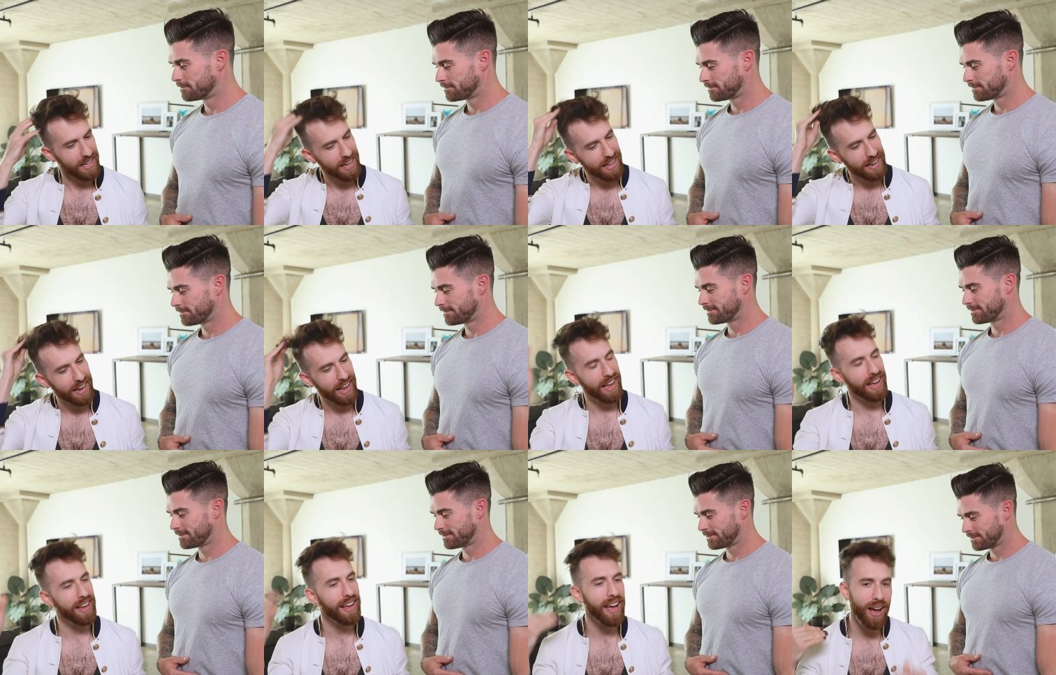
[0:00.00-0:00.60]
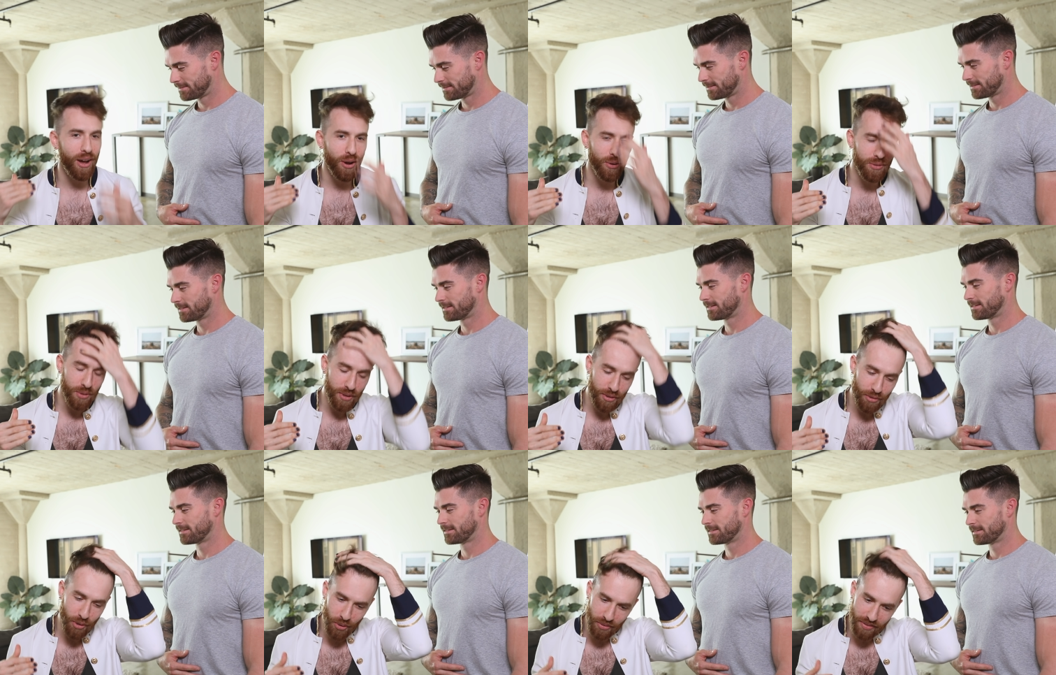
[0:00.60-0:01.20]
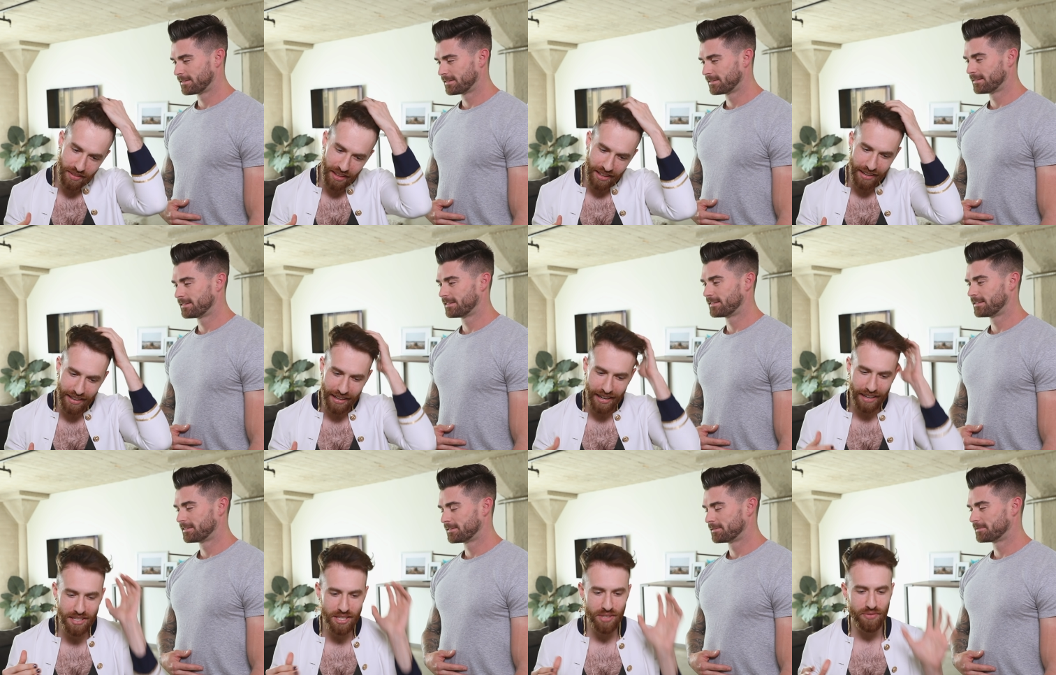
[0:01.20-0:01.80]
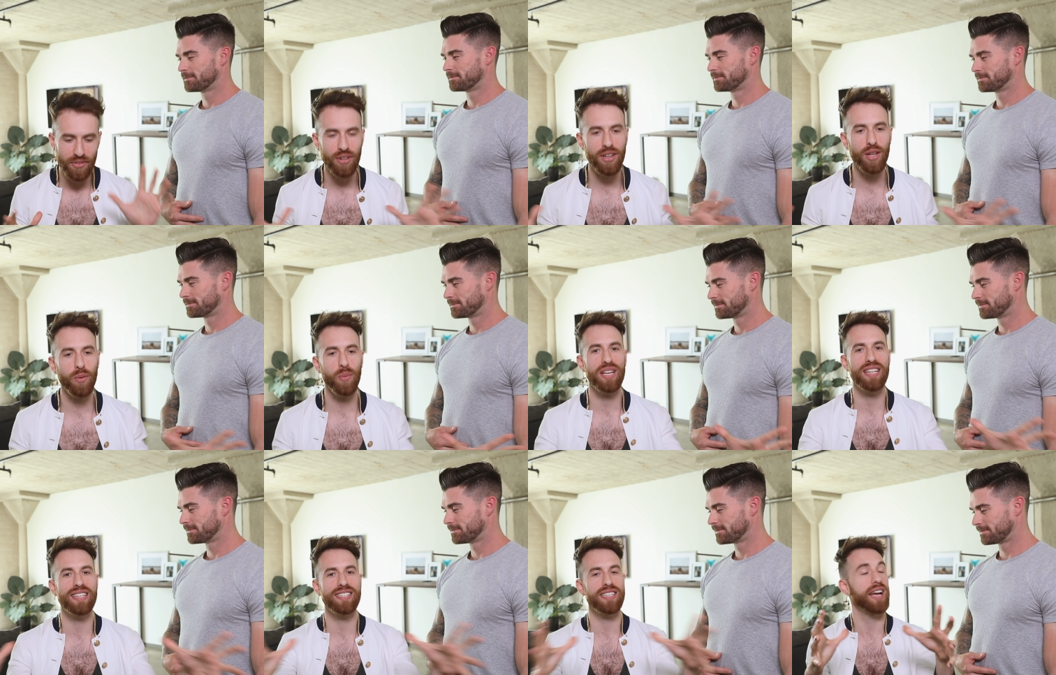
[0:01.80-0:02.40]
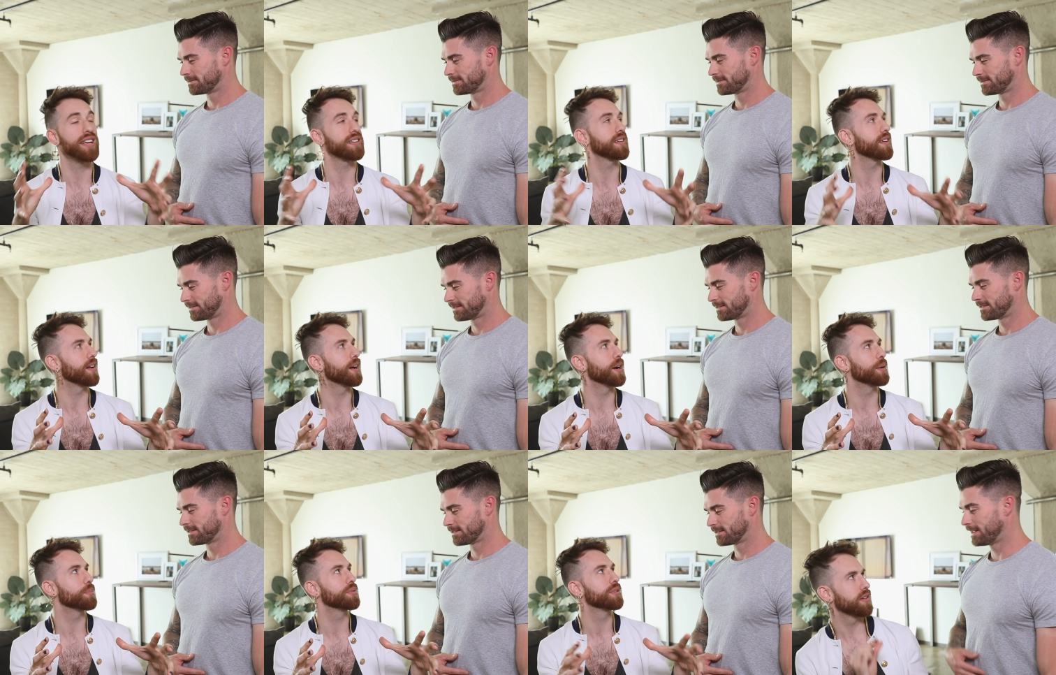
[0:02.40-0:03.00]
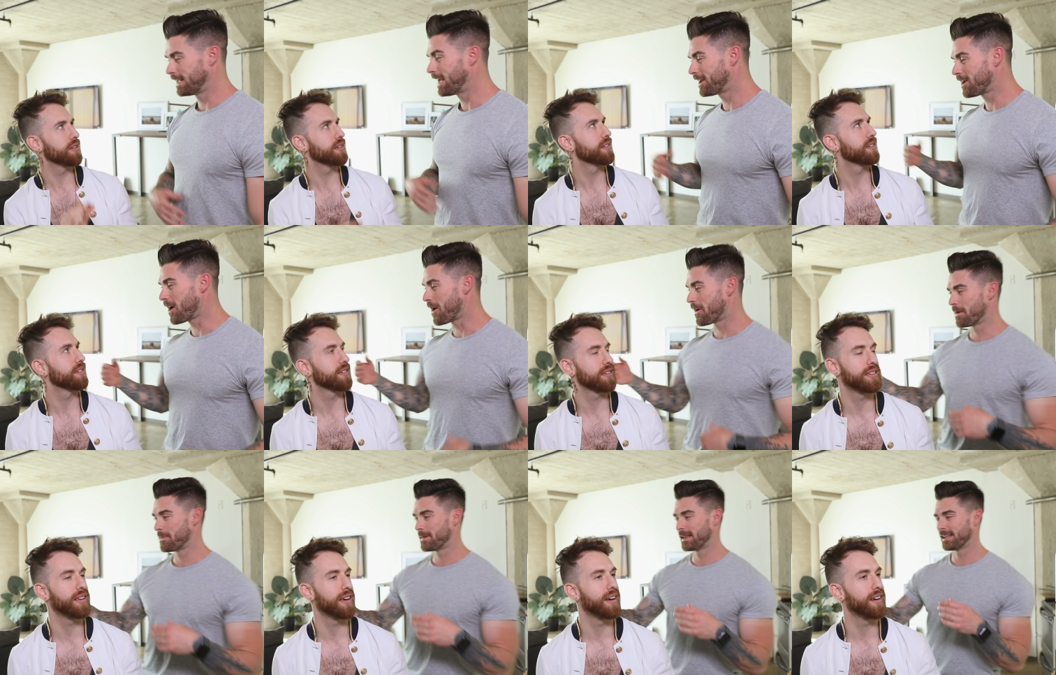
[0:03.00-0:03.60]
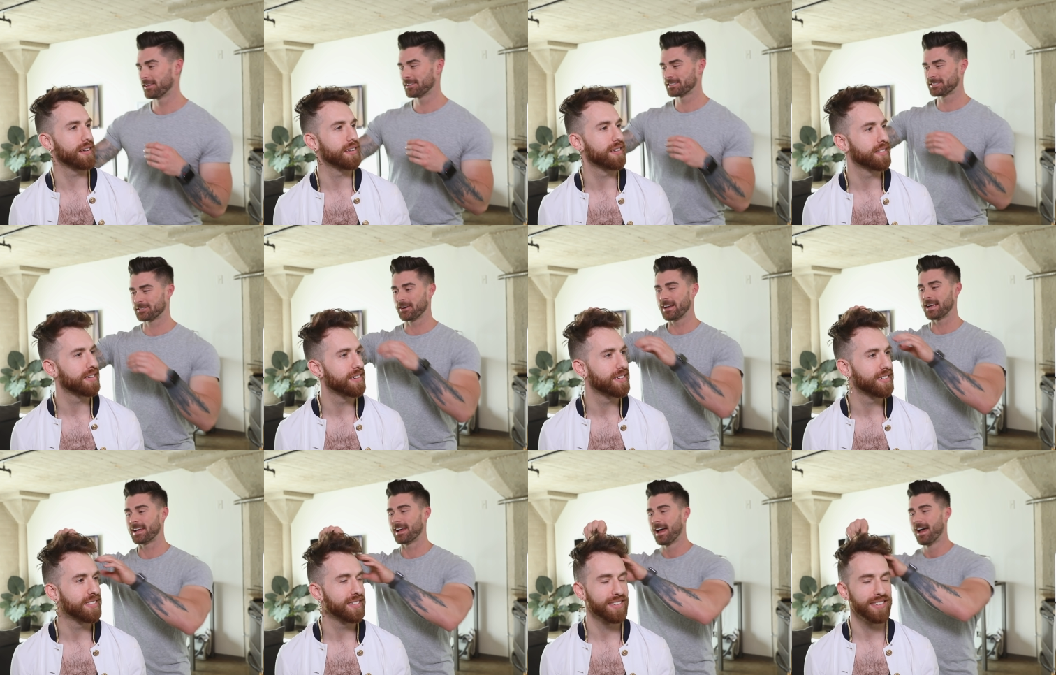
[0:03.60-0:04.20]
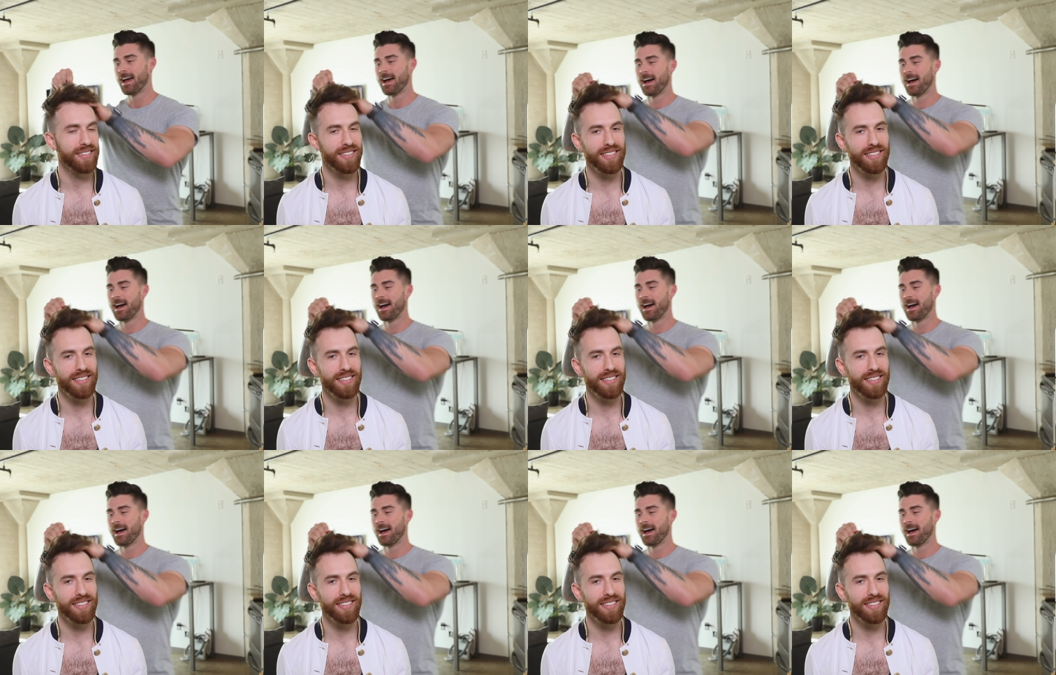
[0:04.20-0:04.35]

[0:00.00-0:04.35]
Speaker 1: that kind of hang out, do their own thing, and I just feel like we can tighten it up.
Speaker 2: Yeah, no, I mean, it looks great.